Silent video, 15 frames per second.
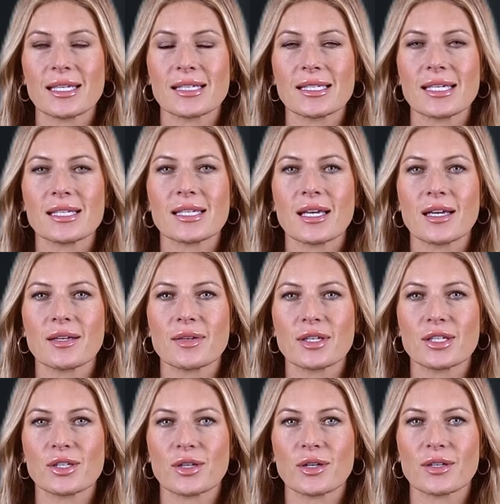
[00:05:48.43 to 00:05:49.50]
Camtasia,
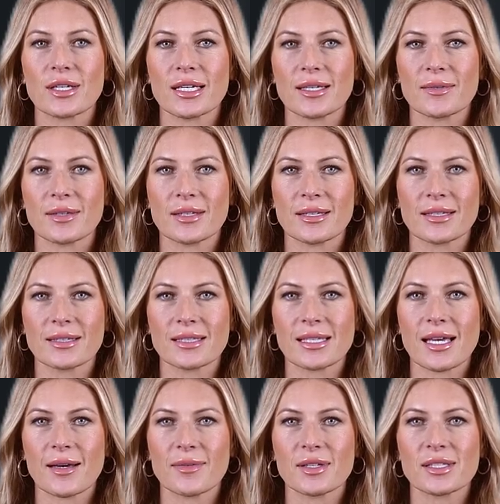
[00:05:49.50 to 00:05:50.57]
Control V.
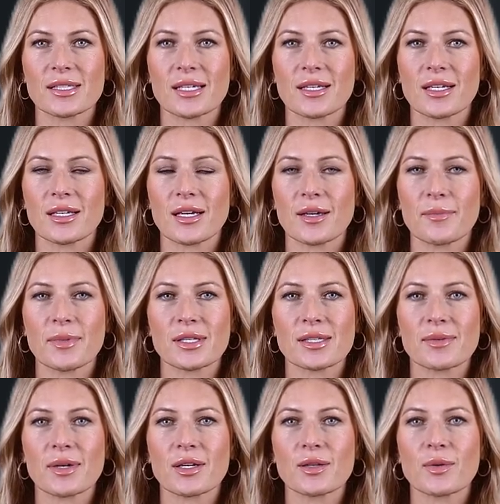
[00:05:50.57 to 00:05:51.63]
Tab, it looks like I got a
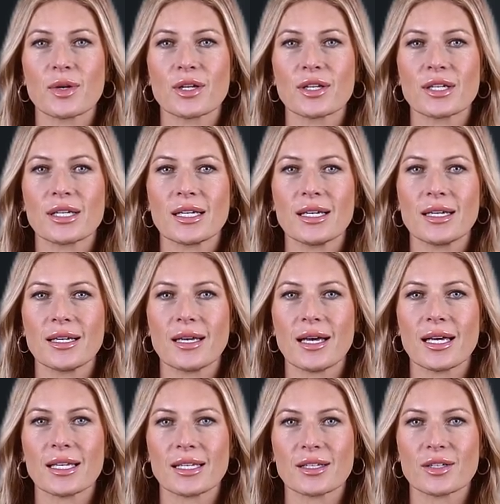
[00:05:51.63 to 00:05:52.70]
misspelled word.
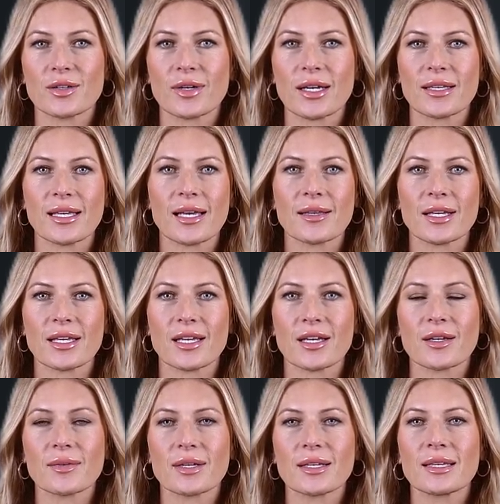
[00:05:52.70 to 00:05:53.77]
I can correct that later.